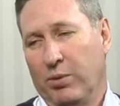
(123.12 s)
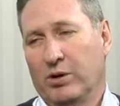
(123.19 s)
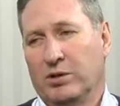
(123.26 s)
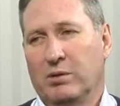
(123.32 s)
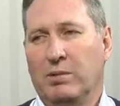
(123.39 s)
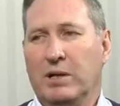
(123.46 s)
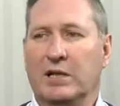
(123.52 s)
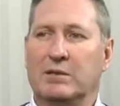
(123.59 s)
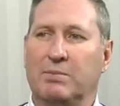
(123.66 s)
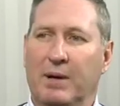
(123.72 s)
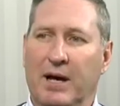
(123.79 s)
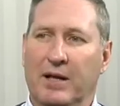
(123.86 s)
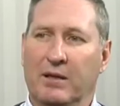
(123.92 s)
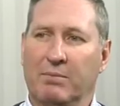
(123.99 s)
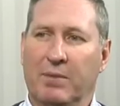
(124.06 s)
possibly
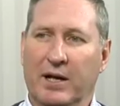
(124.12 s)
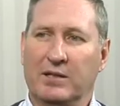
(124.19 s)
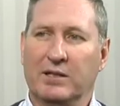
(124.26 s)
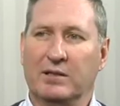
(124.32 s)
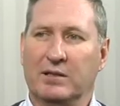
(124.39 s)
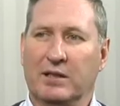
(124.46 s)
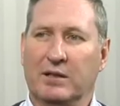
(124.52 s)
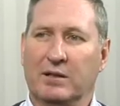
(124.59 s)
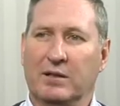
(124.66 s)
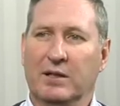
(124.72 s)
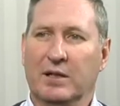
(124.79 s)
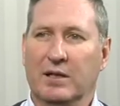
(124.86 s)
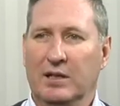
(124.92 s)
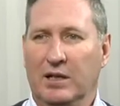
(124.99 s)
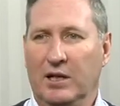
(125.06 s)
expand the budget. And
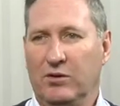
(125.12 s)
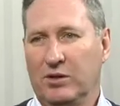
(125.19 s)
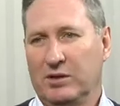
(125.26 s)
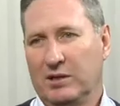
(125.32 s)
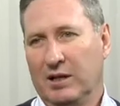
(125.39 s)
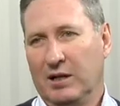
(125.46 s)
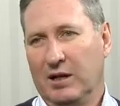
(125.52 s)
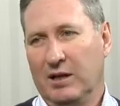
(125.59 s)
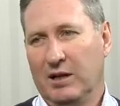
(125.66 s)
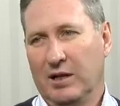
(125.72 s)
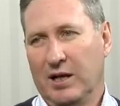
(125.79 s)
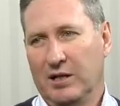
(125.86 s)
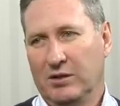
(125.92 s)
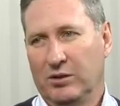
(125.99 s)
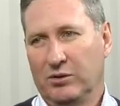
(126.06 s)
interestingly, the
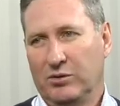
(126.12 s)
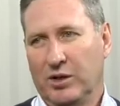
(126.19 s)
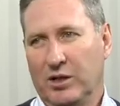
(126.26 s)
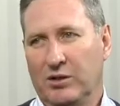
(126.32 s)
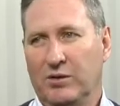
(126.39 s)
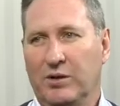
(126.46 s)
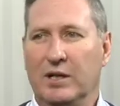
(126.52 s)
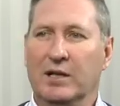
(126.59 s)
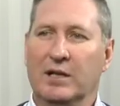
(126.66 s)
National Treasury